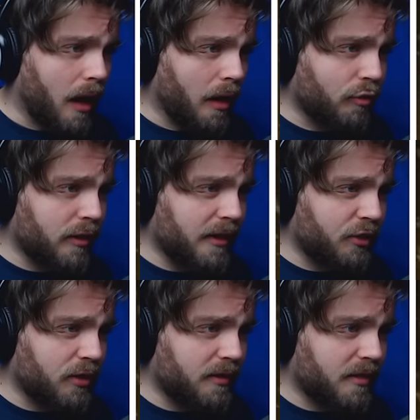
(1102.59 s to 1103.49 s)
I really
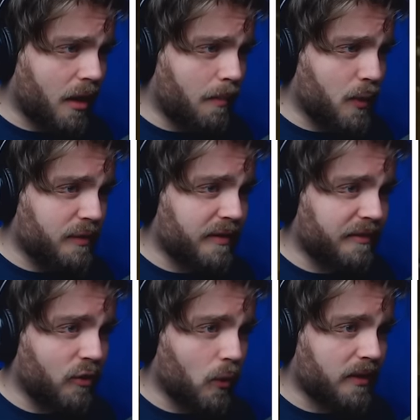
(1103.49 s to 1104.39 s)
should stop
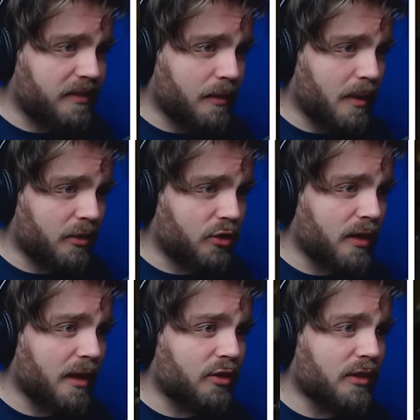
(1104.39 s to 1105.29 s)
moving forward so much,
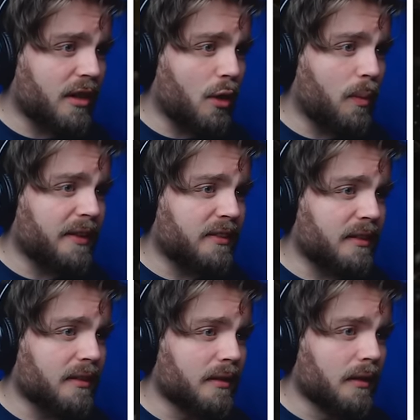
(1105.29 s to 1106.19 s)
and I should know when
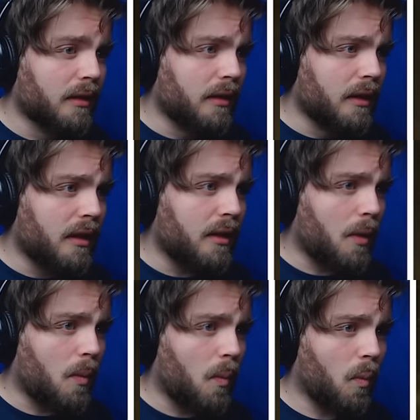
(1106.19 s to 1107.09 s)
to
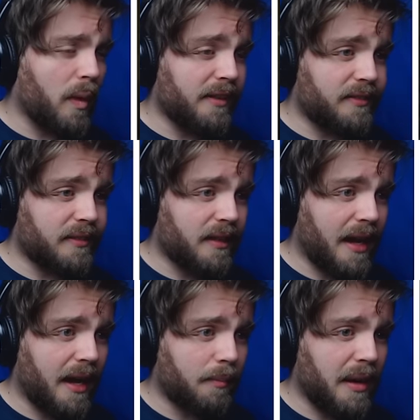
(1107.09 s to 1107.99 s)

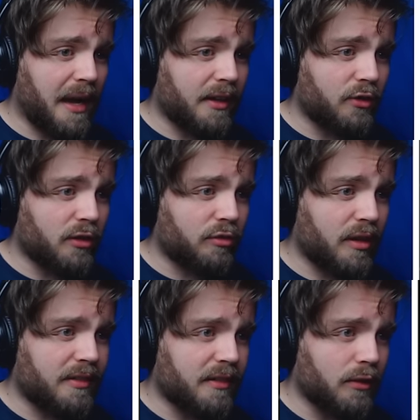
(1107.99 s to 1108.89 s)
hang back and just
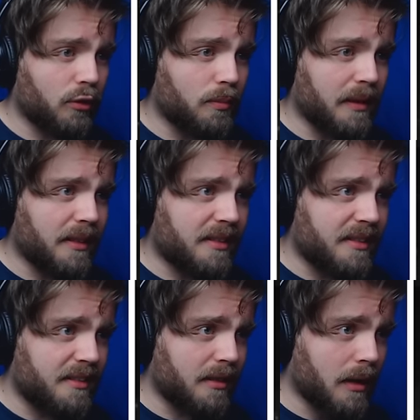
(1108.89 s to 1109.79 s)
rest a little bit.
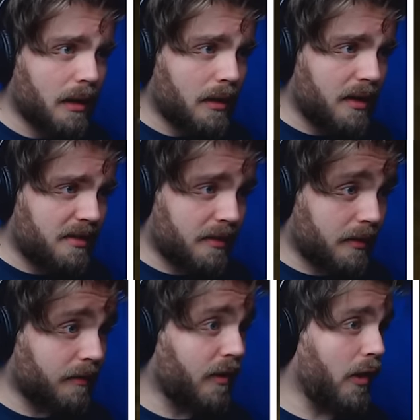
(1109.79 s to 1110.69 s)
This
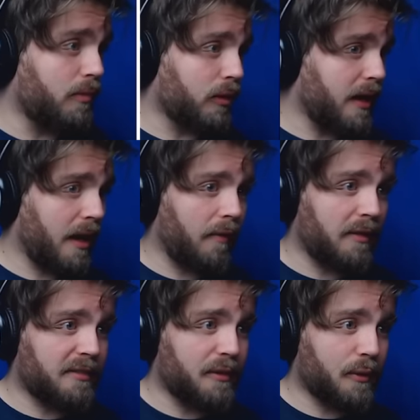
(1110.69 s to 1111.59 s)
is a very
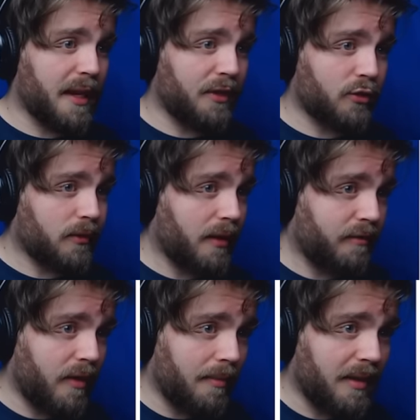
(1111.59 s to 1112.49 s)
precarious location I
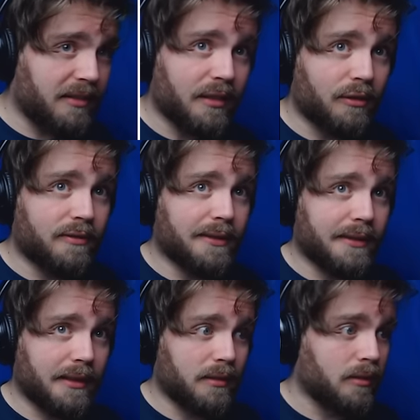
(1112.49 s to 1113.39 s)
find myself in
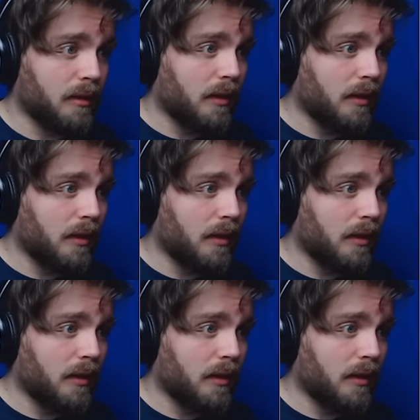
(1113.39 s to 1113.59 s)
here.